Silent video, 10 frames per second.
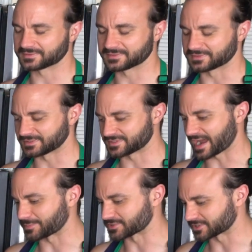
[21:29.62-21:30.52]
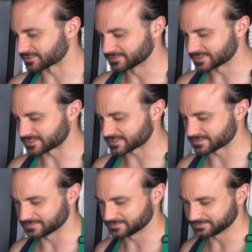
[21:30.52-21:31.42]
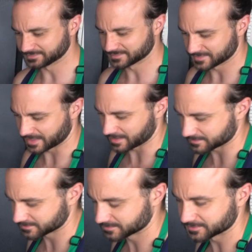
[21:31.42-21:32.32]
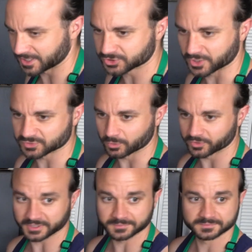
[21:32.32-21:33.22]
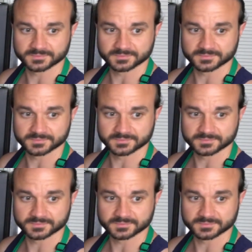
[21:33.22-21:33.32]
the adapter is just not trustworthy.